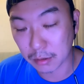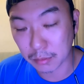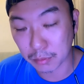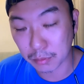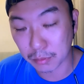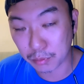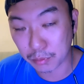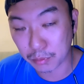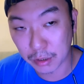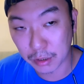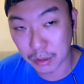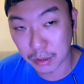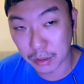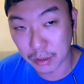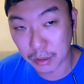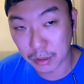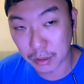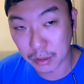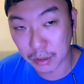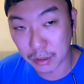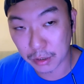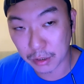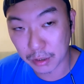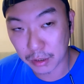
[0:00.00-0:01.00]

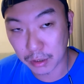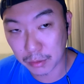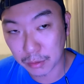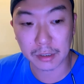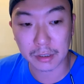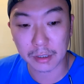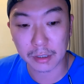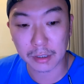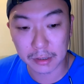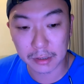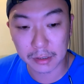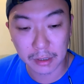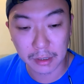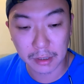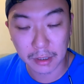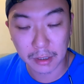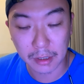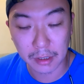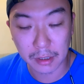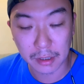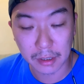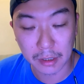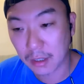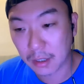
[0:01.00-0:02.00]
pre-production process,
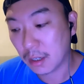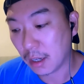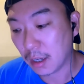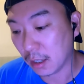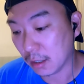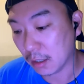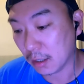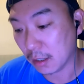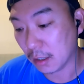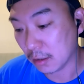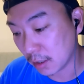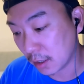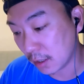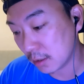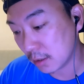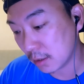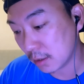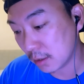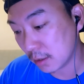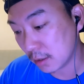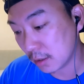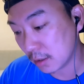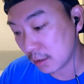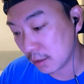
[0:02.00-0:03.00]
how long that
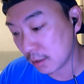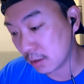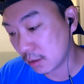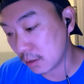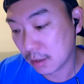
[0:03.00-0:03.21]
took,